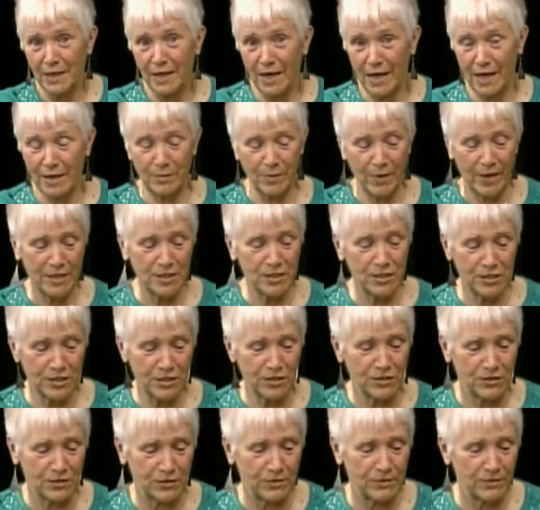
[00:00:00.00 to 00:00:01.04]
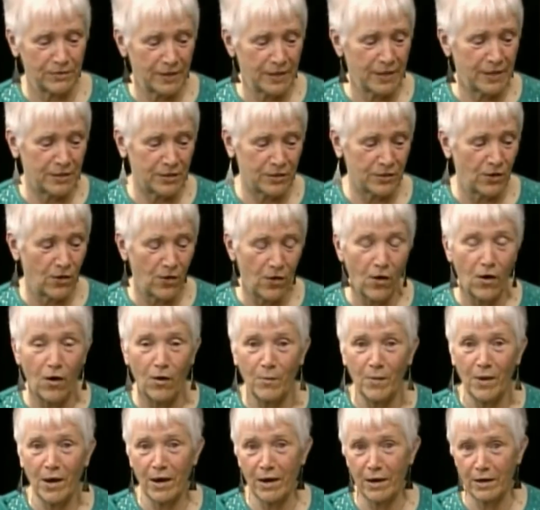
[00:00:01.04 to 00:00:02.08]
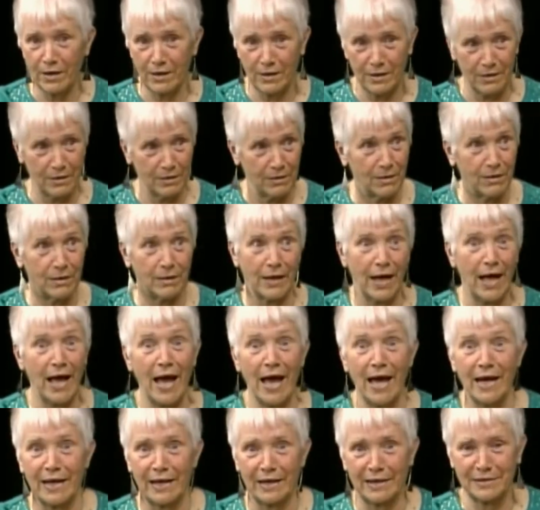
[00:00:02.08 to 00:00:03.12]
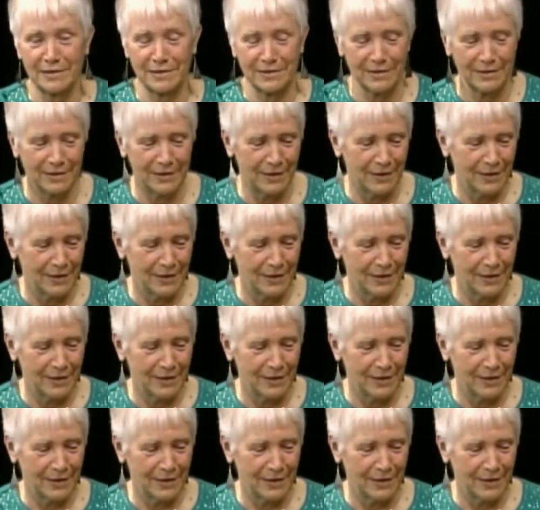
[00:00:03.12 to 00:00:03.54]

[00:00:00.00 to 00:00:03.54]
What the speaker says: And my sister is a Hallmark addict.